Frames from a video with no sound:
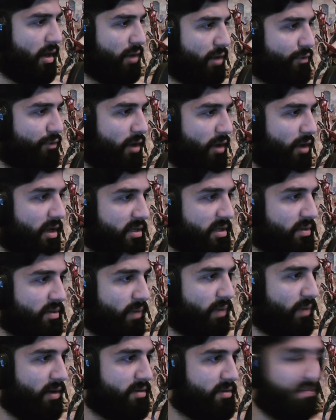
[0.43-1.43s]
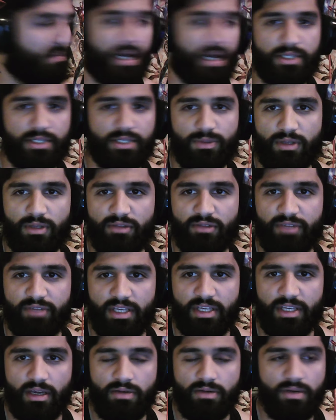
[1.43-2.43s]
Right, welcome back to another
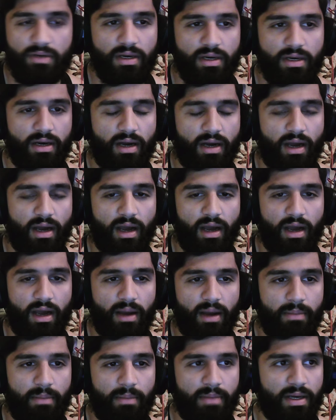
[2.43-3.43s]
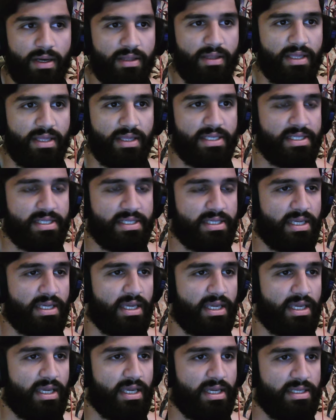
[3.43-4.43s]
video. This
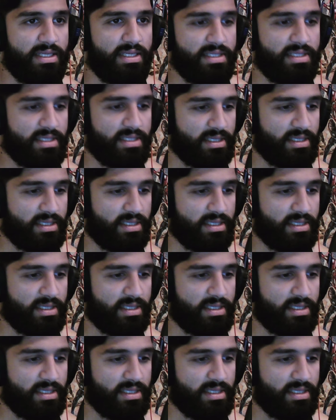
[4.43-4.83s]
is